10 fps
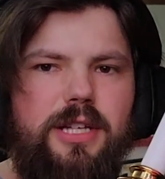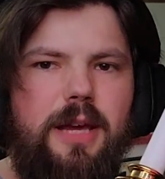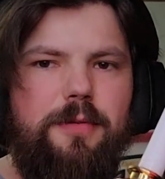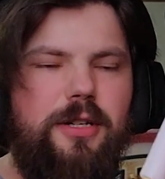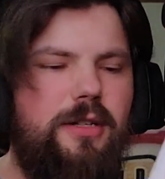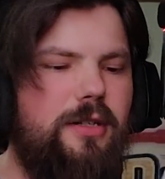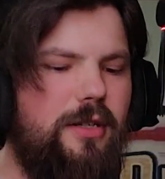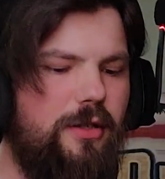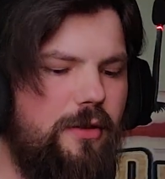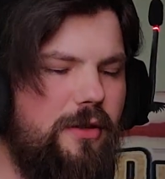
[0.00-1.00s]
option
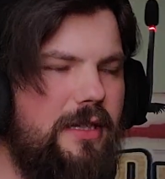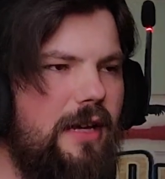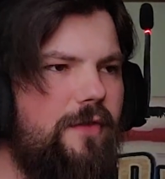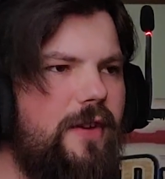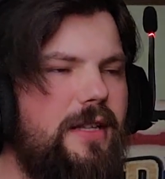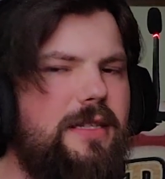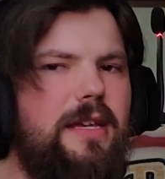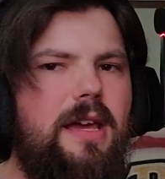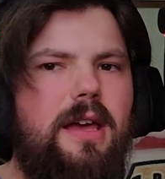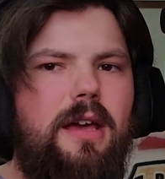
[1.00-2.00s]
to do the sound fonts,
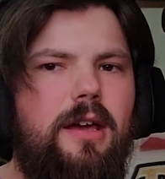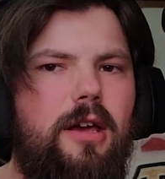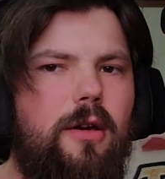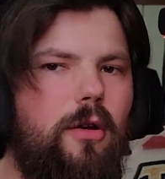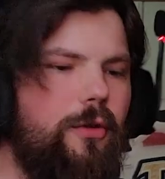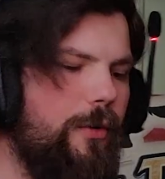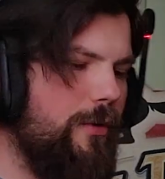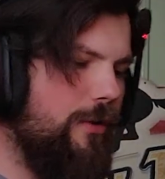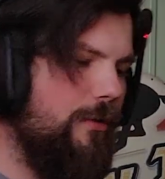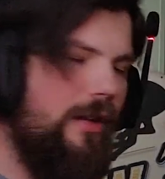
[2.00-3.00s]
hold it
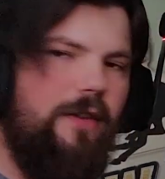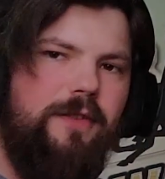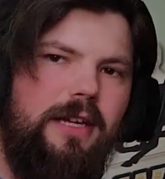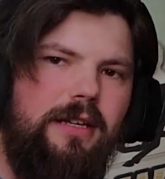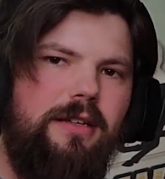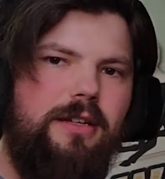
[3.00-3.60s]
with your left hand